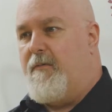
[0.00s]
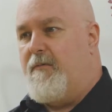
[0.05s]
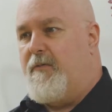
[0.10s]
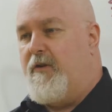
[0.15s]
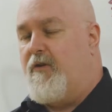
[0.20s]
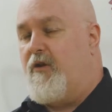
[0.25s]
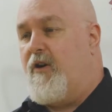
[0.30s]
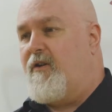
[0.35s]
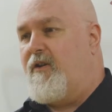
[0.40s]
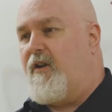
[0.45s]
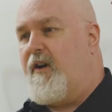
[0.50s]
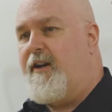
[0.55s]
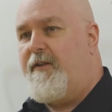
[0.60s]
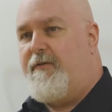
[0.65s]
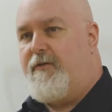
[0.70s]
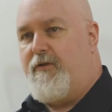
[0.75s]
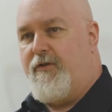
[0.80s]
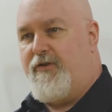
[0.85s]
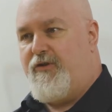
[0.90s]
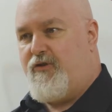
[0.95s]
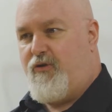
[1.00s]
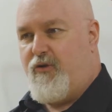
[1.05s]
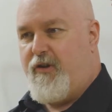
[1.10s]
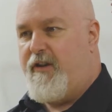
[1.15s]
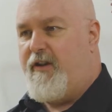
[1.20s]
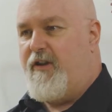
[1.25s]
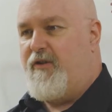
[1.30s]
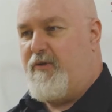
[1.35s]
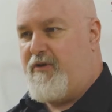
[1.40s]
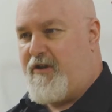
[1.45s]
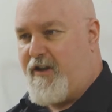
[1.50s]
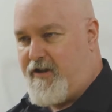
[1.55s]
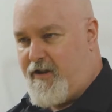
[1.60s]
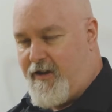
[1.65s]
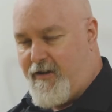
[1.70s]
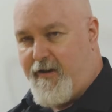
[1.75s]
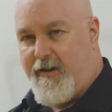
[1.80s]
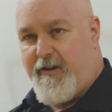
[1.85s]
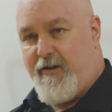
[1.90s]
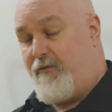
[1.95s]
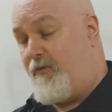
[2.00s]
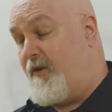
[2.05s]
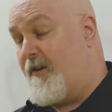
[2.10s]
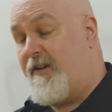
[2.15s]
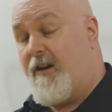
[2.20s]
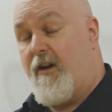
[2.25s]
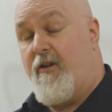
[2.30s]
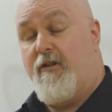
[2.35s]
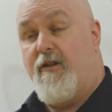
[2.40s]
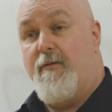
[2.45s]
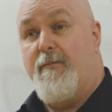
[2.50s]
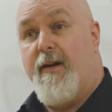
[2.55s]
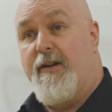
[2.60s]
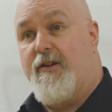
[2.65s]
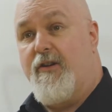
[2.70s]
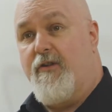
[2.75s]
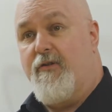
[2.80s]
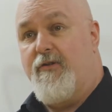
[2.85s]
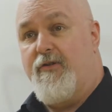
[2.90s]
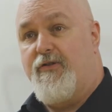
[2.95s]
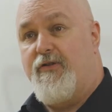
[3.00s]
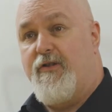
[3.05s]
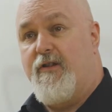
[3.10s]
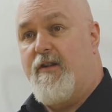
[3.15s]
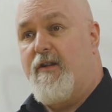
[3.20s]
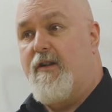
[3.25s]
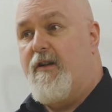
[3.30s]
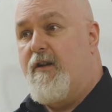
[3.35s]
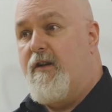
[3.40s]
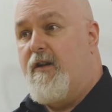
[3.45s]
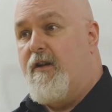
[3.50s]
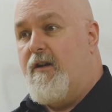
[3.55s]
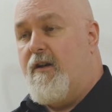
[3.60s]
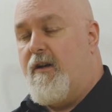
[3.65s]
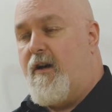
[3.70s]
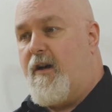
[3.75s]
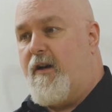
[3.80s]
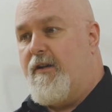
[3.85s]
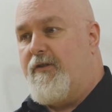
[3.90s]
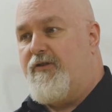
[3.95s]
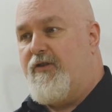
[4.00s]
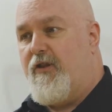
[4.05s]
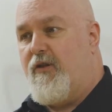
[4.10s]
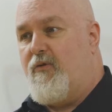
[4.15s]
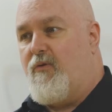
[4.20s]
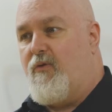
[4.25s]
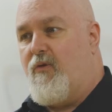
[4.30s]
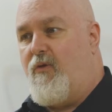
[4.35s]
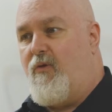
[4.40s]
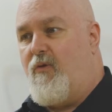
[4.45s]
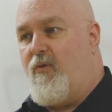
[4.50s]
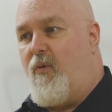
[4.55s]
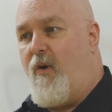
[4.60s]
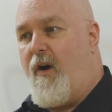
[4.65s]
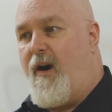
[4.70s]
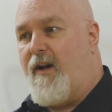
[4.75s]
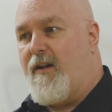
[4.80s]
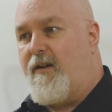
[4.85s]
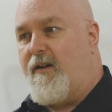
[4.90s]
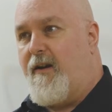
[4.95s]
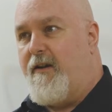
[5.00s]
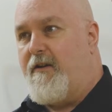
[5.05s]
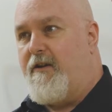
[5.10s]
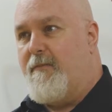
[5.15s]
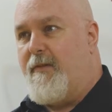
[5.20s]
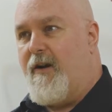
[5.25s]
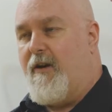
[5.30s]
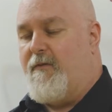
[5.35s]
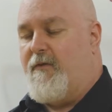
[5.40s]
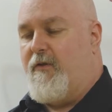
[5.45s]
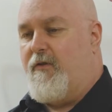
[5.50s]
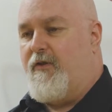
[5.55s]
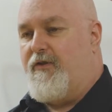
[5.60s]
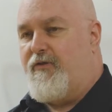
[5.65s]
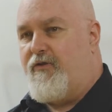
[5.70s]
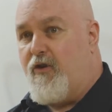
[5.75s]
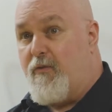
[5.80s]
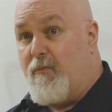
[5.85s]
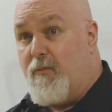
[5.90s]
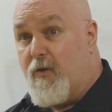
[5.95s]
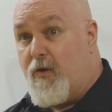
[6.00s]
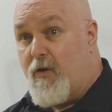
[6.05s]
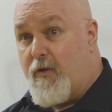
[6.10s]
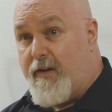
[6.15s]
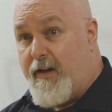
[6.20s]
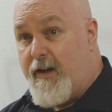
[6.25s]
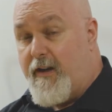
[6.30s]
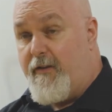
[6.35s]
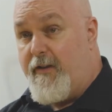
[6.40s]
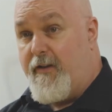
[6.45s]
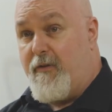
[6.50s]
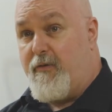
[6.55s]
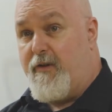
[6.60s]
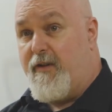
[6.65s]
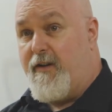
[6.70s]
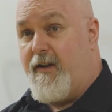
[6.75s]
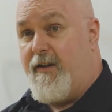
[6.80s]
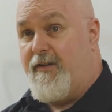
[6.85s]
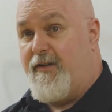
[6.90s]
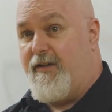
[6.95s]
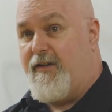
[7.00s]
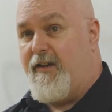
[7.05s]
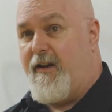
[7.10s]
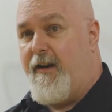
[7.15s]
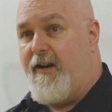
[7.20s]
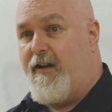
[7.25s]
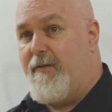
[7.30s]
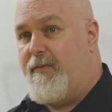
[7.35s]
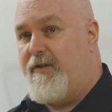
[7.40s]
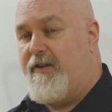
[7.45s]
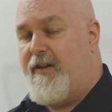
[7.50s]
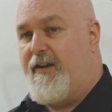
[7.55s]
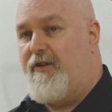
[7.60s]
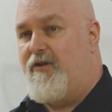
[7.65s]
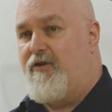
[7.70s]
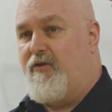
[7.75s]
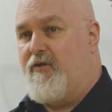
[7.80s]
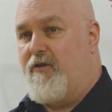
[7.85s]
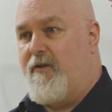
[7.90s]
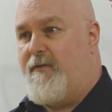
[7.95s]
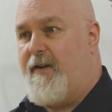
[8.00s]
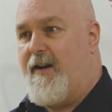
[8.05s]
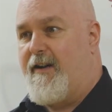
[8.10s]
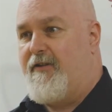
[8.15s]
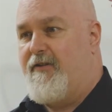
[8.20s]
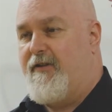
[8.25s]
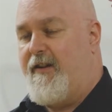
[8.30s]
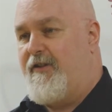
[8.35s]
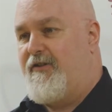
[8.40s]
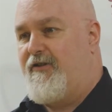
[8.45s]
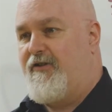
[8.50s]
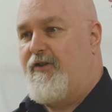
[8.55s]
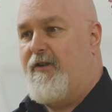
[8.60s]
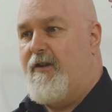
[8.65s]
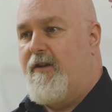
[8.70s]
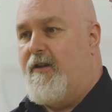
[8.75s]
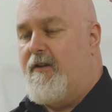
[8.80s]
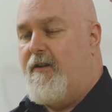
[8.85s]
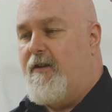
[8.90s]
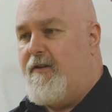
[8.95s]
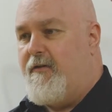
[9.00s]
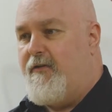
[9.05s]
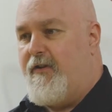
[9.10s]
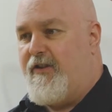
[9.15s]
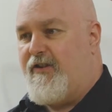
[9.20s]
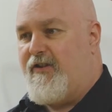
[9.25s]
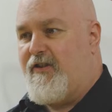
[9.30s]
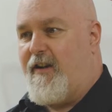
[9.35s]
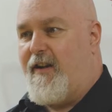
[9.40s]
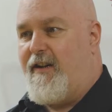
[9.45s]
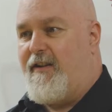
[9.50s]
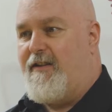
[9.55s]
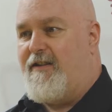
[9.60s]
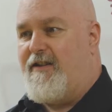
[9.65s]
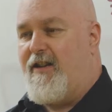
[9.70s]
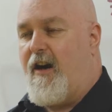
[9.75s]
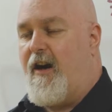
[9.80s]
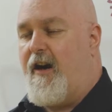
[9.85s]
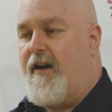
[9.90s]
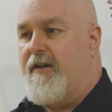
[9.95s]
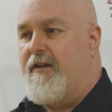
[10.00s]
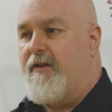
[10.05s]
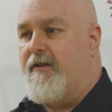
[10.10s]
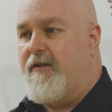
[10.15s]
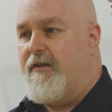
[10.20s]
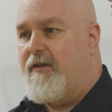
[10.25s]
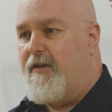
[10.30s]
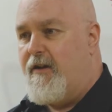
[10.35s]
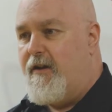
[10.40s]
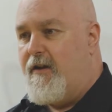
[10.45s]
you've got a line full of trees which actually lead you right down to the Meadows. And so what I like about Forest Road more than anything really is its kind of potential, the fact that it's this slightly tired,